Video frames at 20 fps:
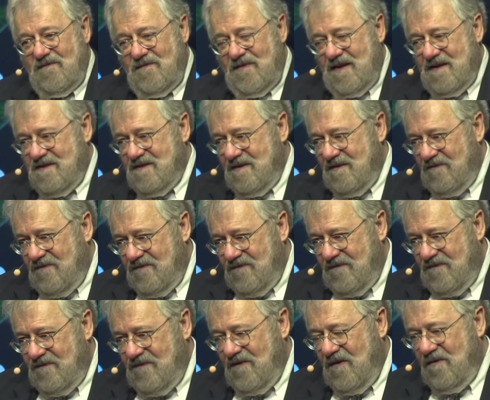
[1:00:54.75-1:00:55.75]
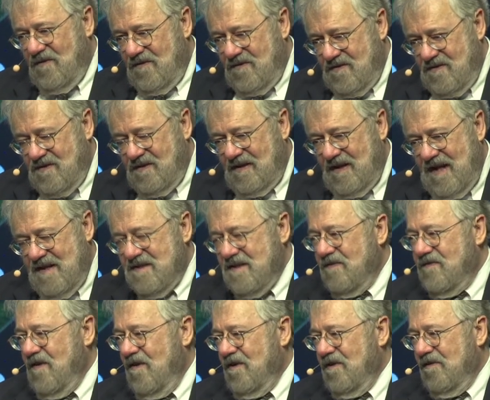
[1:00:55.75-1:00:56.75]
it's the photos,
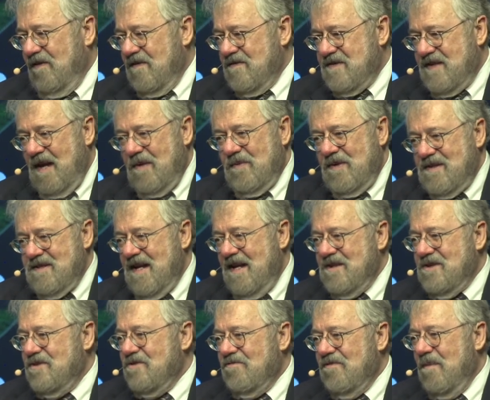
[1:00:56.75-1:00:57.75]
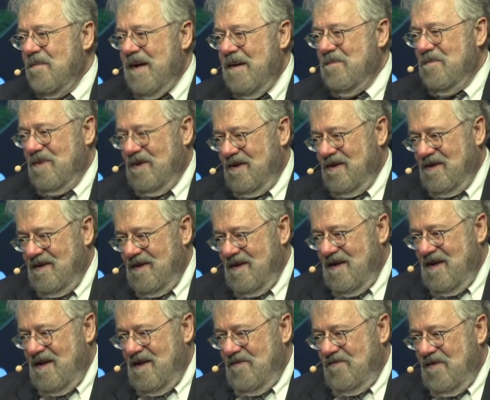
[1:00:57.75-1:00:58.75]
classic photographs that we tend to remember
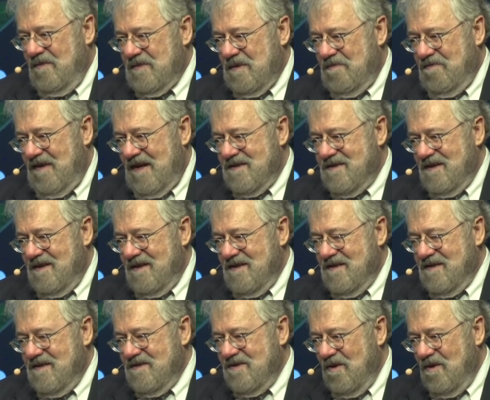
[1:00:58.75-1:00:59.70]
from the presidents.